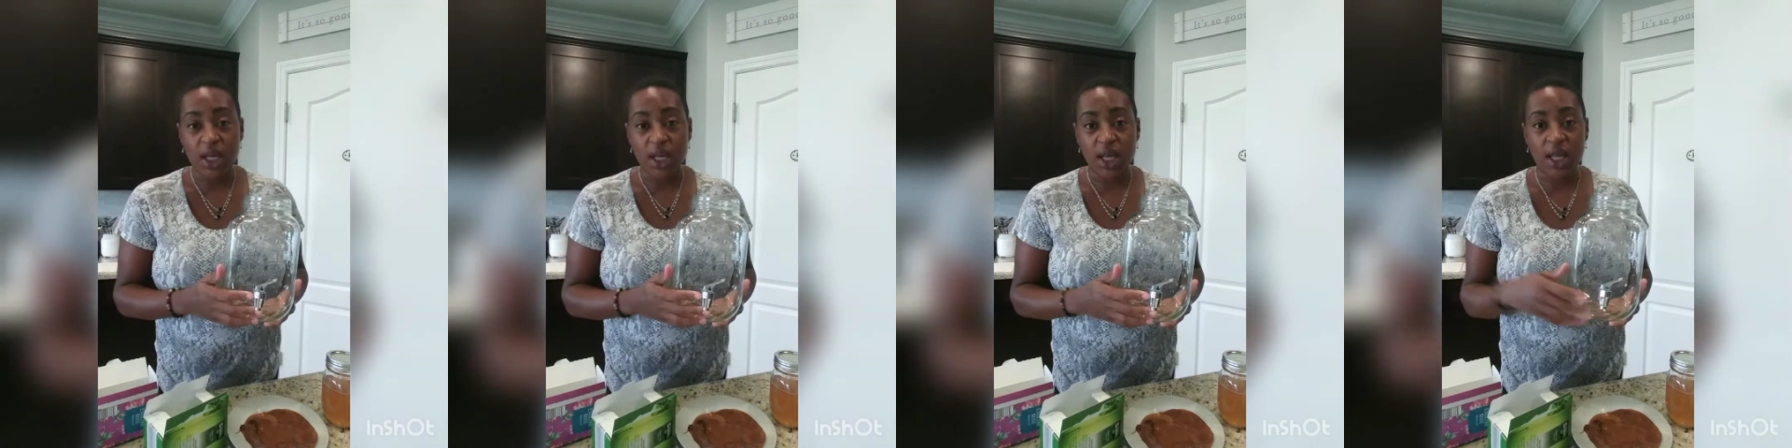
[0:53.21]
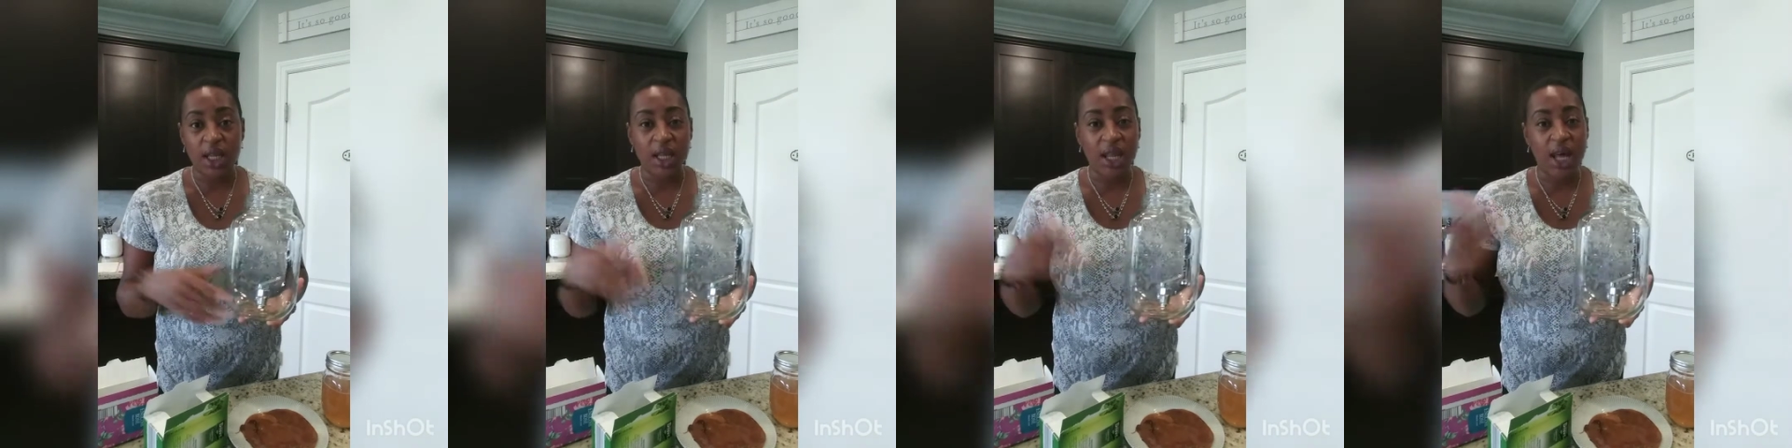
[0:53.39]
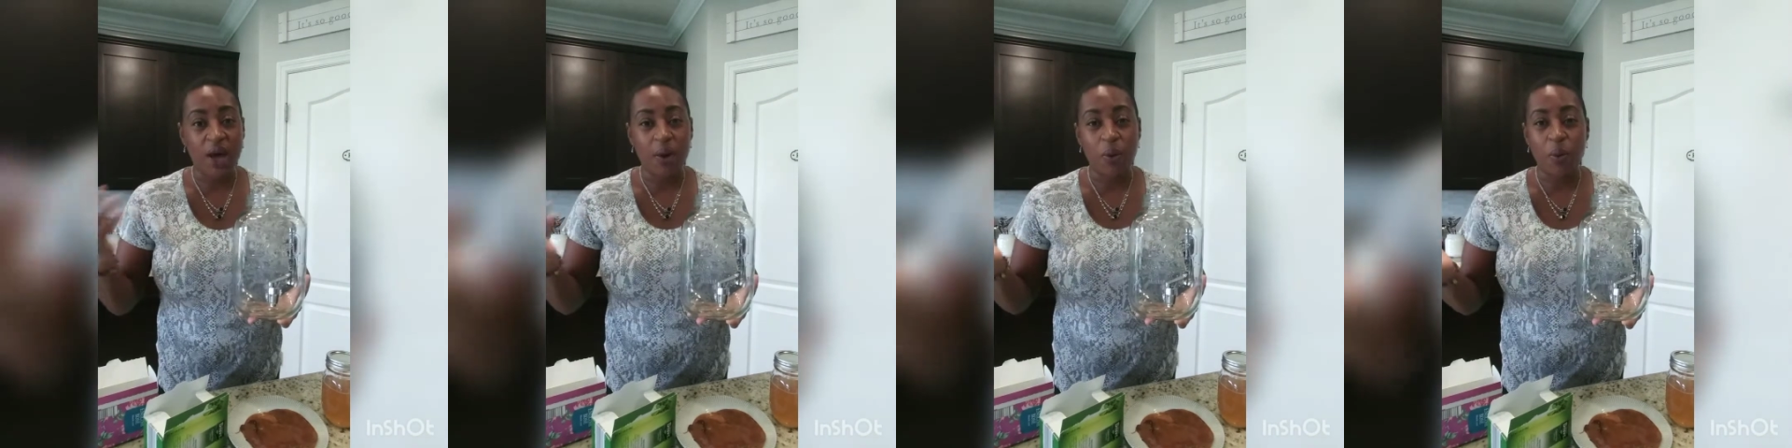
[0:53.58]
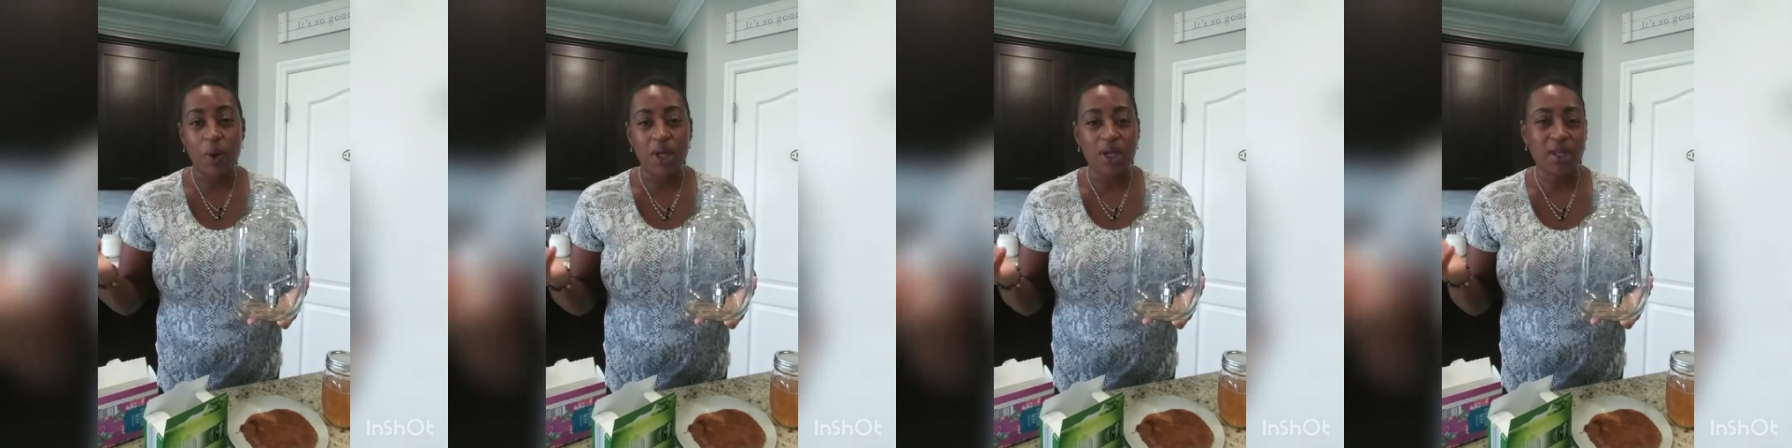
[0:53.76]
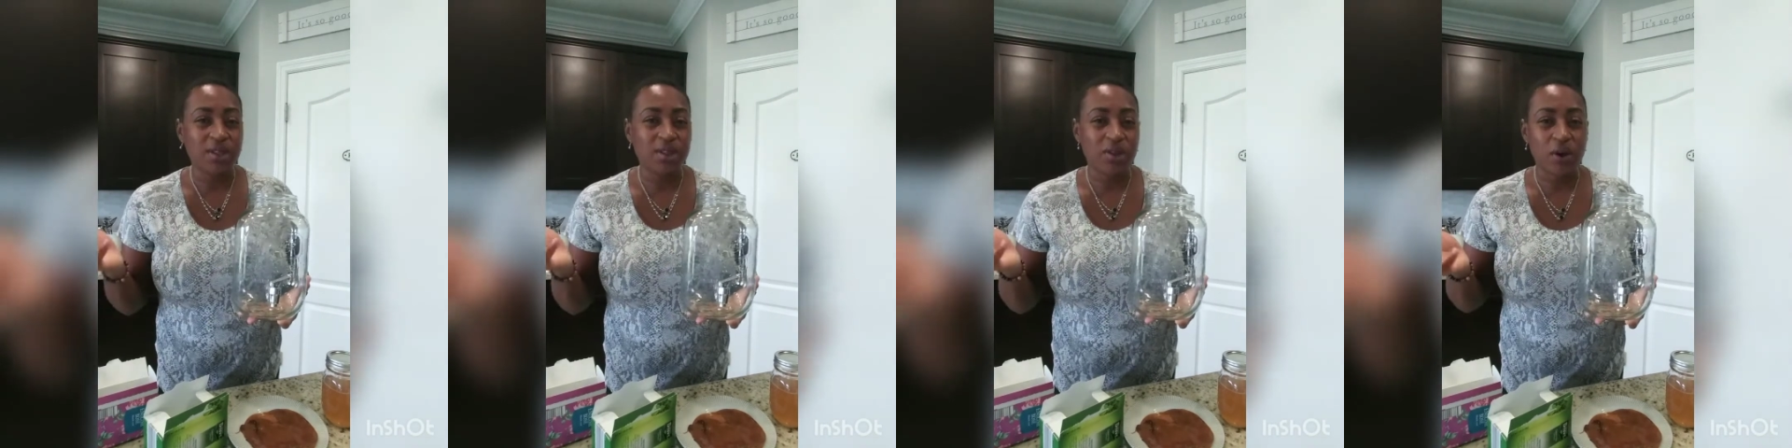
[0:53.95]
and that
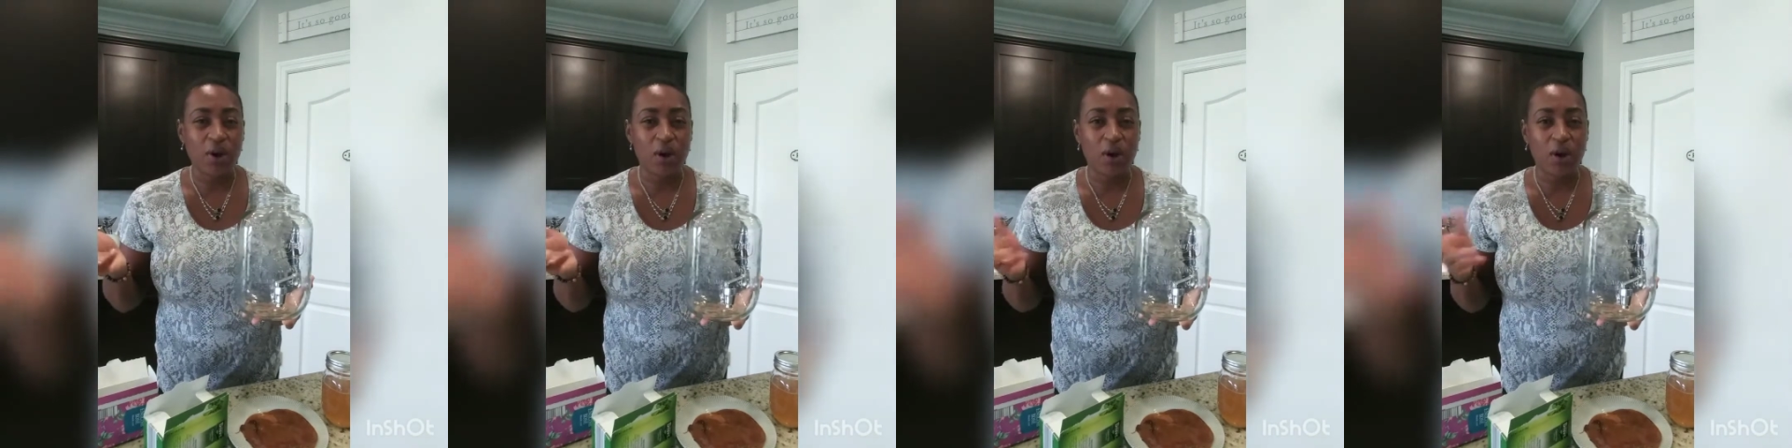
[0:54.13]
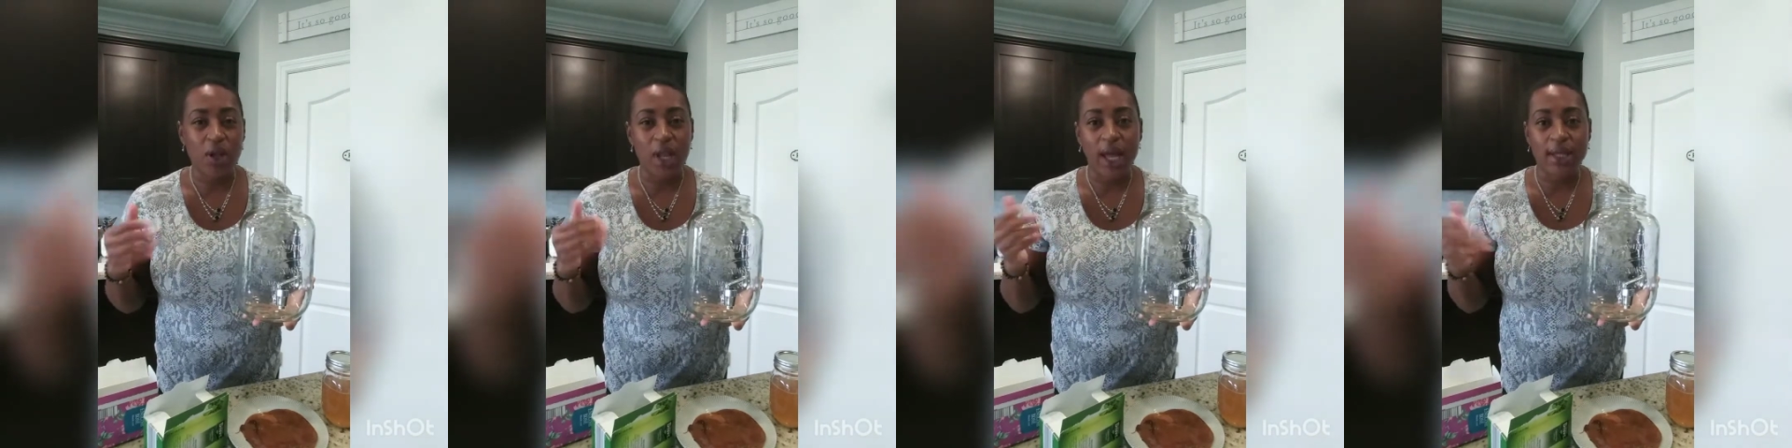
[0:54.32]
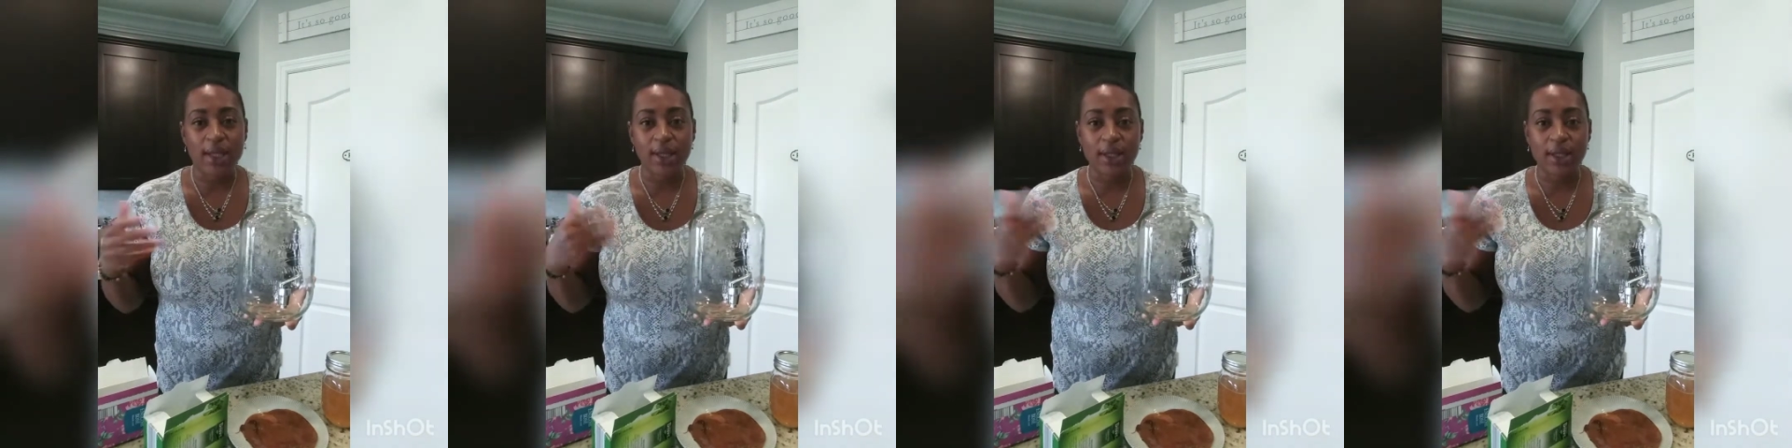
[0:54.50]
one is called like